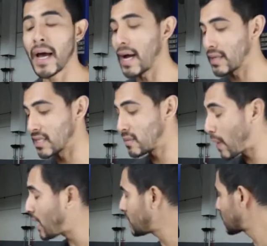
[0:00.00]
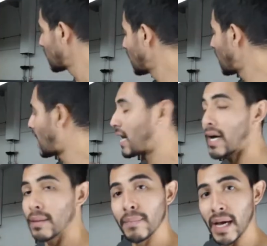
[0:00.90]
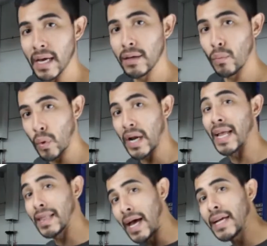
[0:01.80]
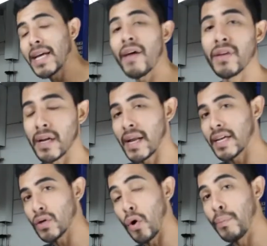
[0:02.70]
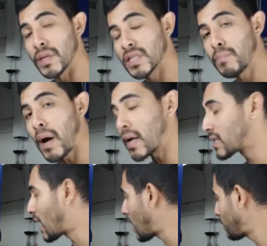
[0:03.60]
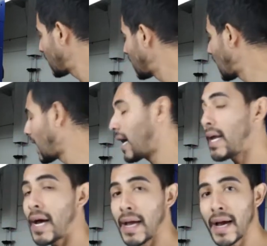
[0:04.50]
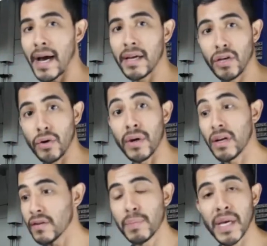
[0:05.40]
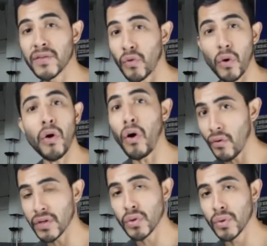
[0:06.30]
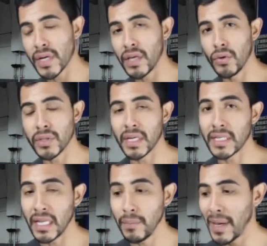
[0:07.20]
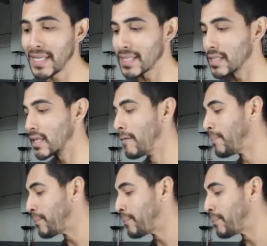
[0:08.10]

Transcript: I got the space, I got what I liked, having a nice open spot on top, and I got, you know, enough space for all the tools that I use on a daily basis.